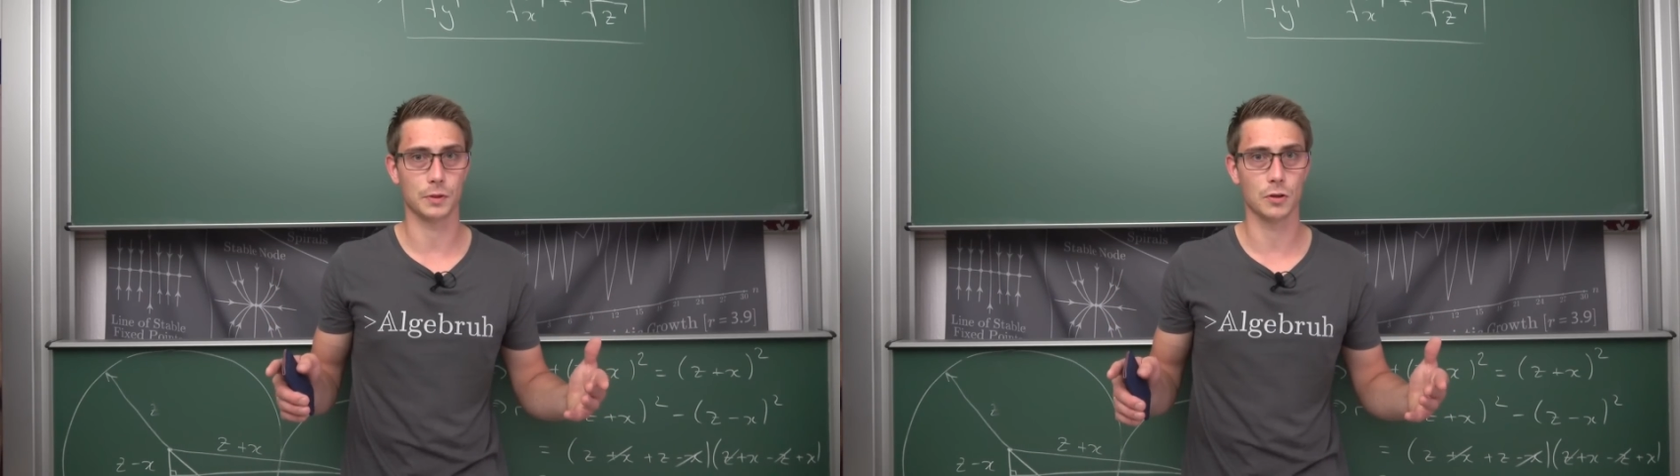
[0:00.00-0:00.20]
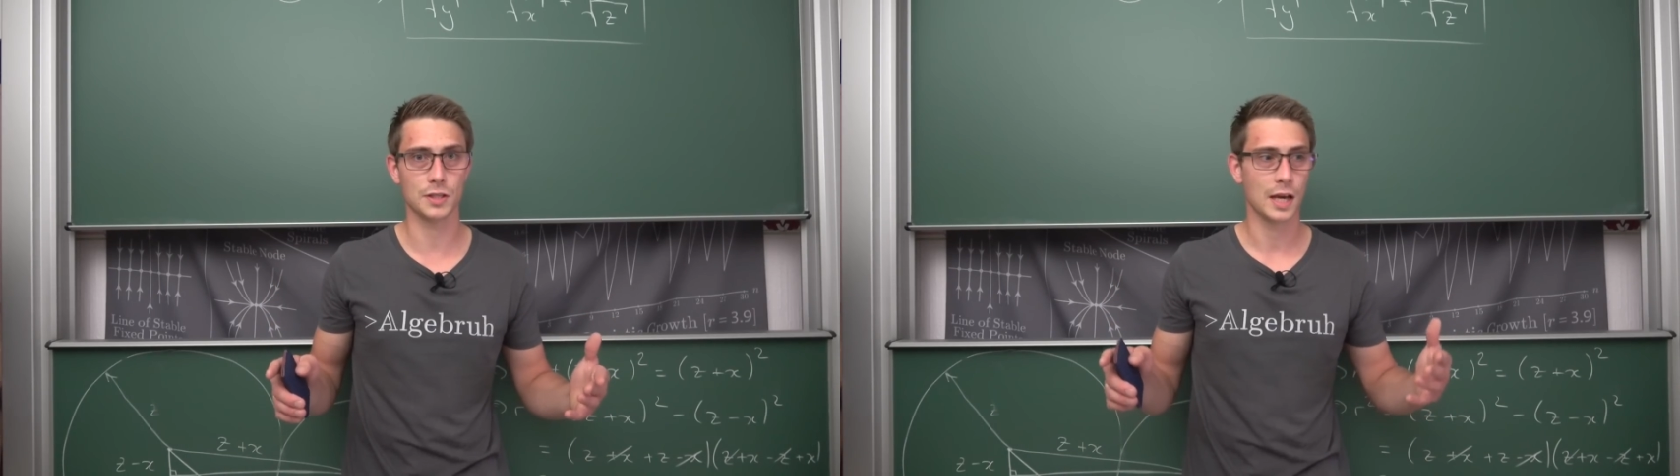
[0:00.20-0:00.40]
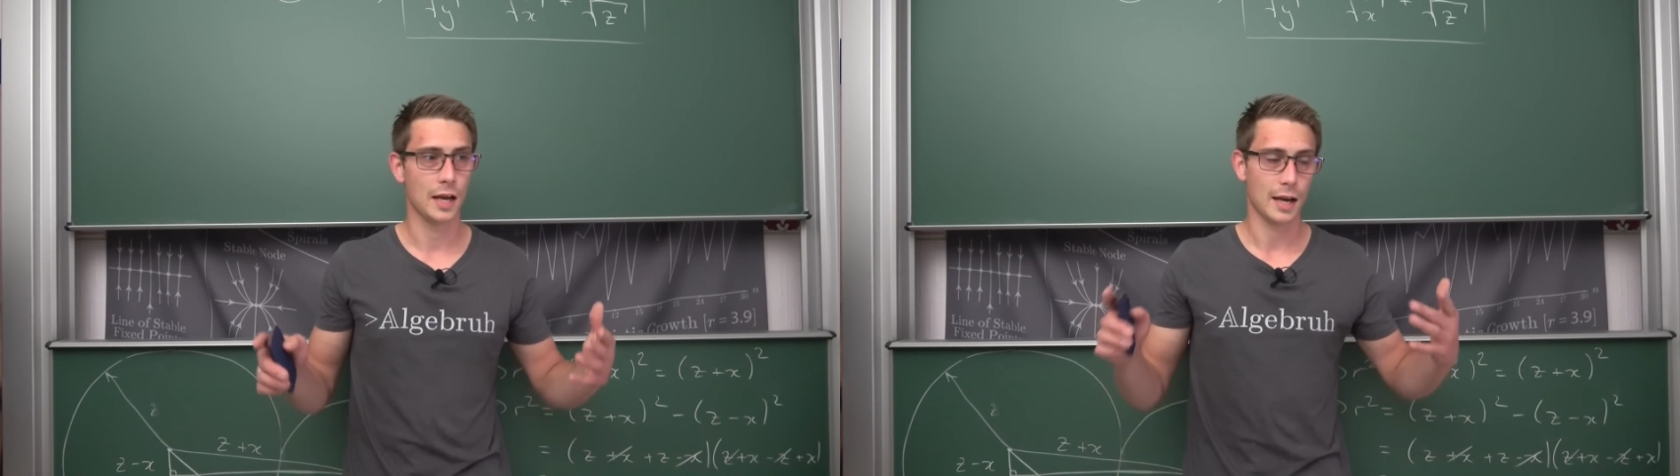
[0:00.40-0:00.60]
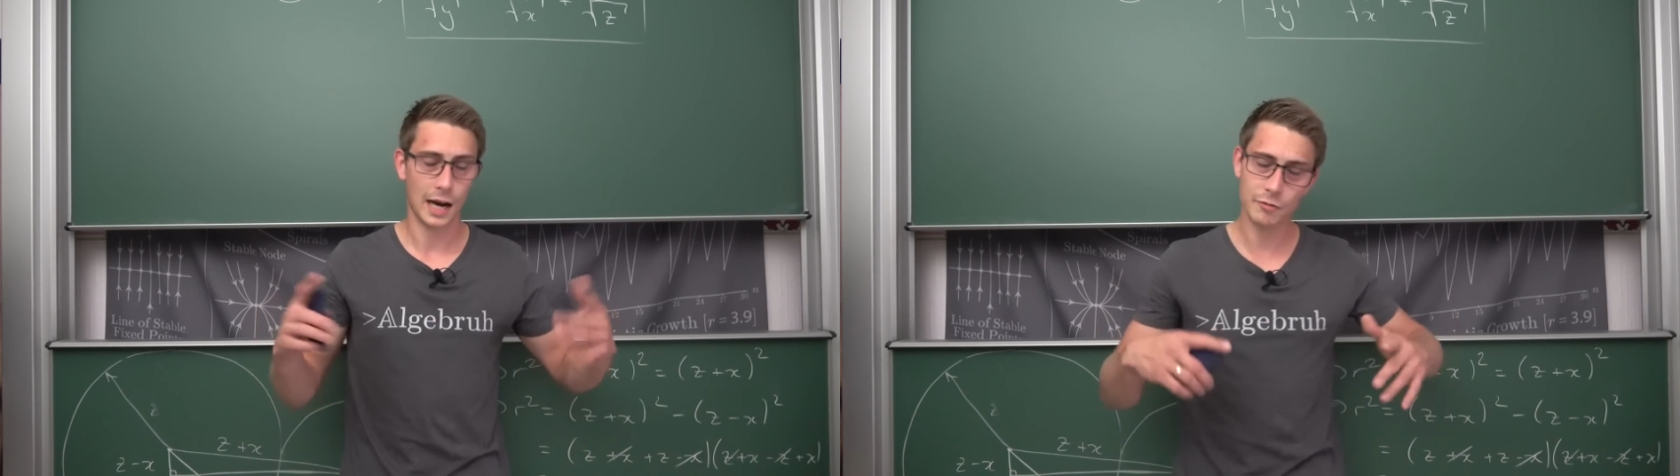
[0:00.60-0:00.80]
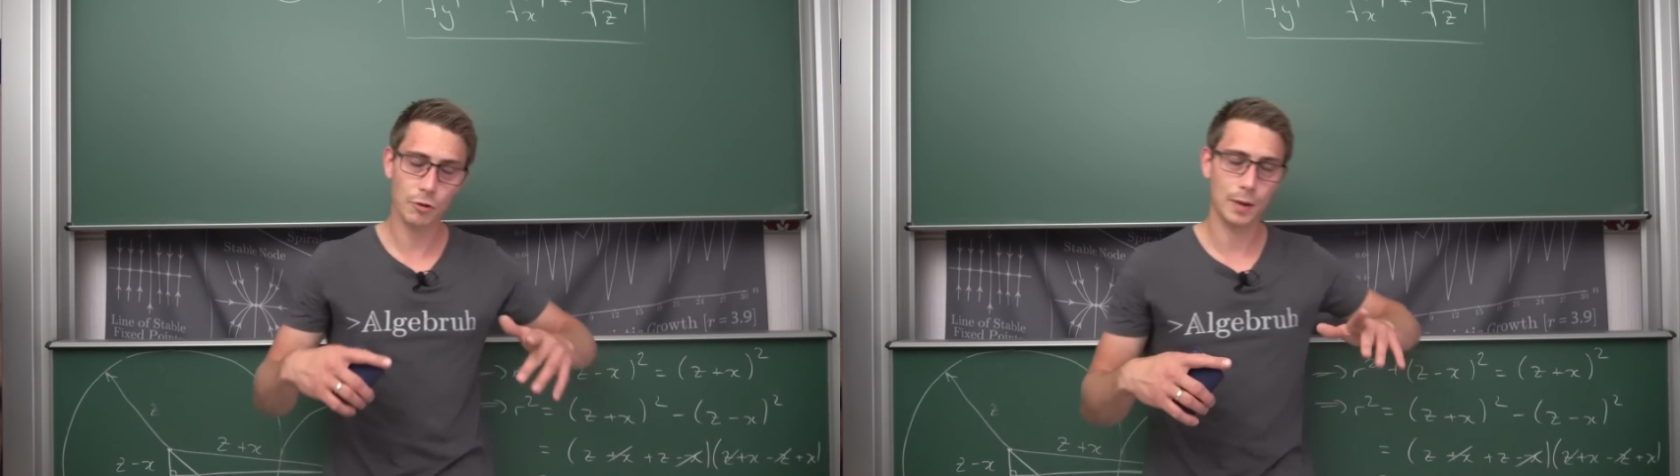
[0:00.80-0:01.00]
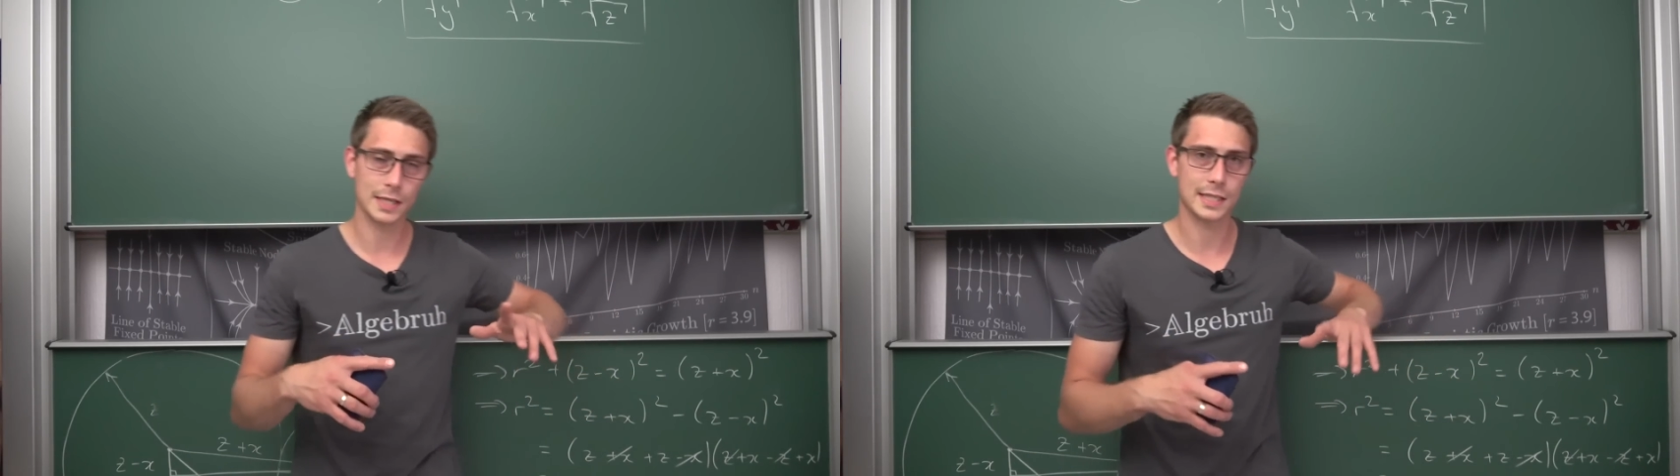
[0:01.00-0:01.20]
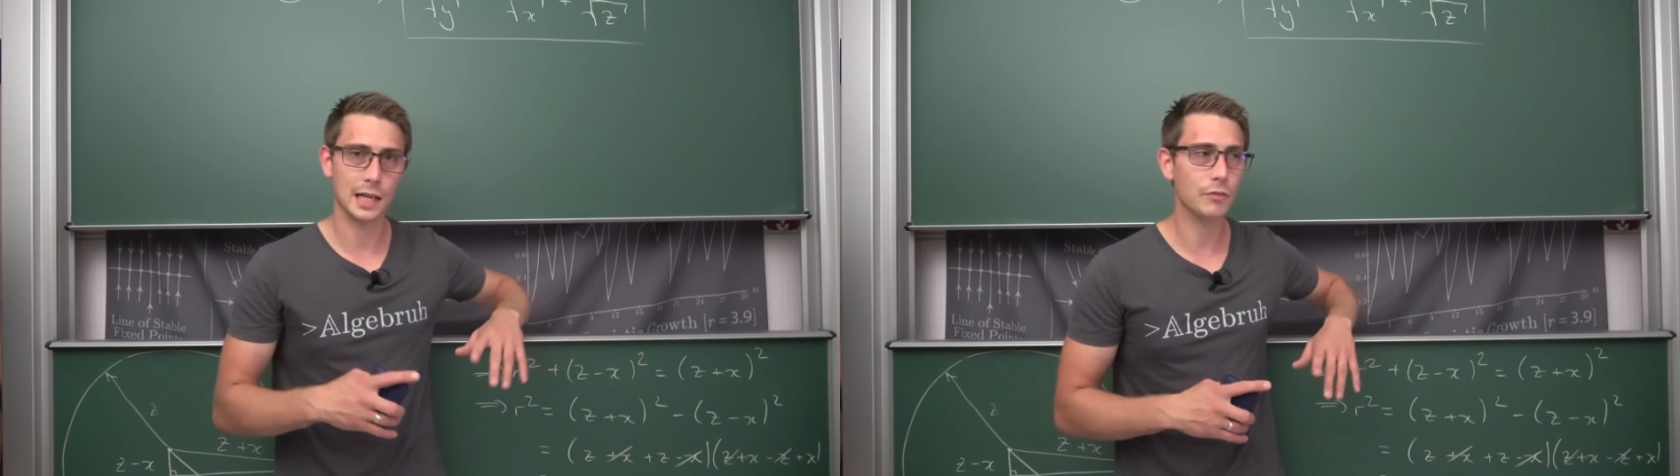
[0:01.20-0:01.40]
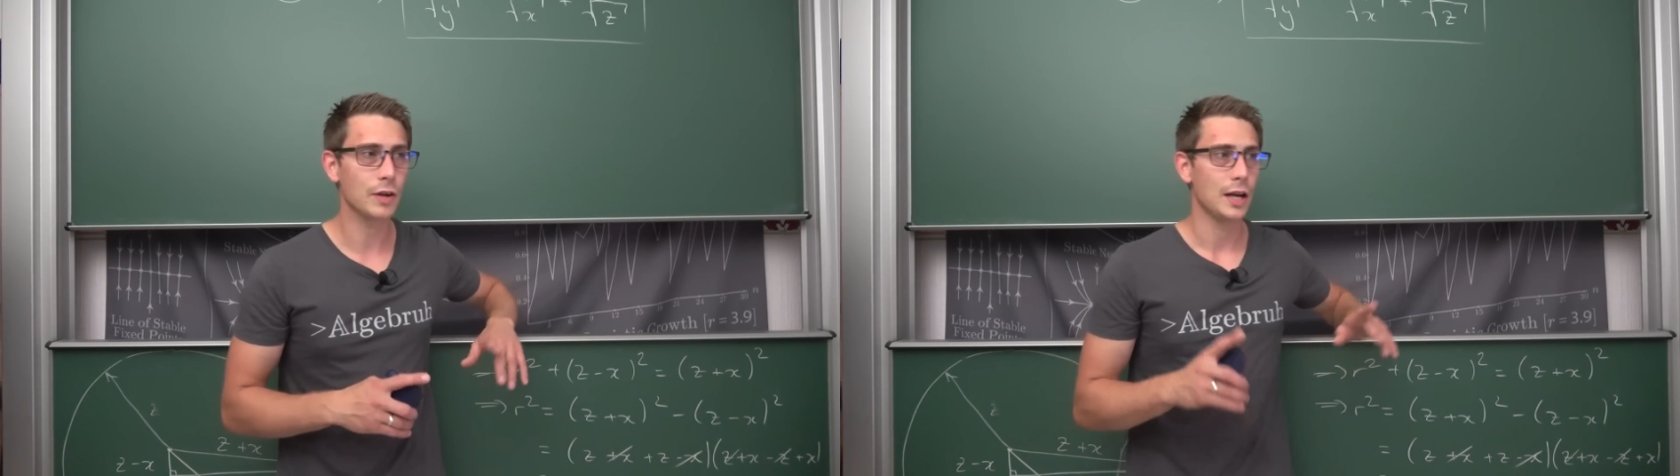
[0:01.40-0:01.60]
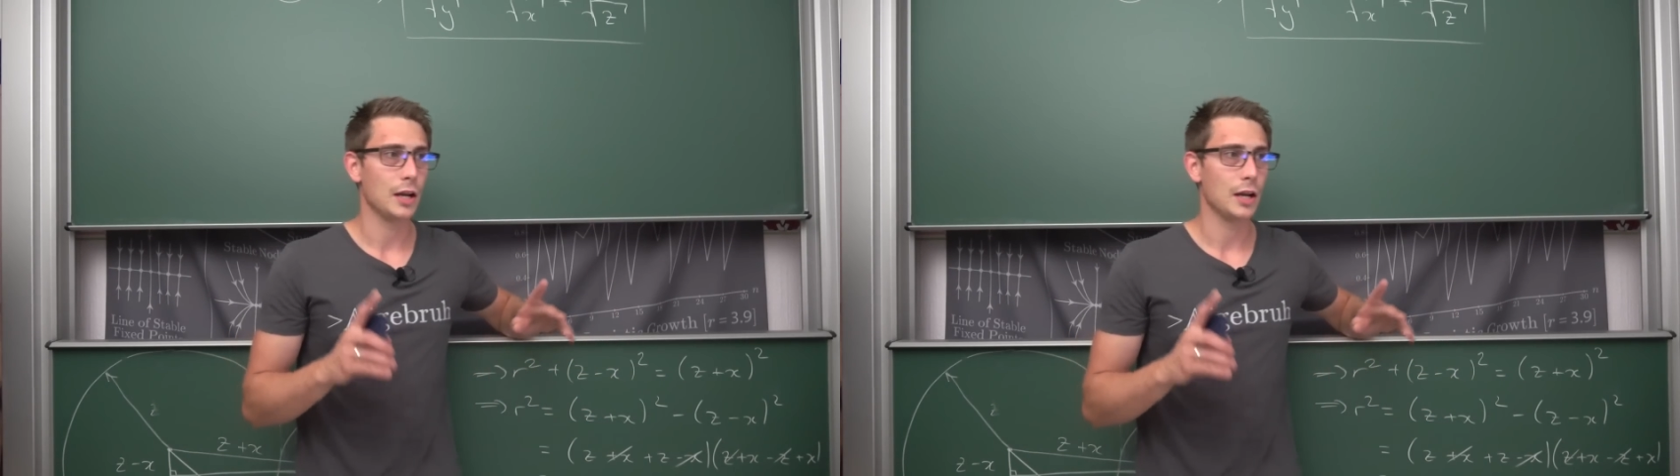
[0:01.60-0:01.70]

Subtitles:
because I for myself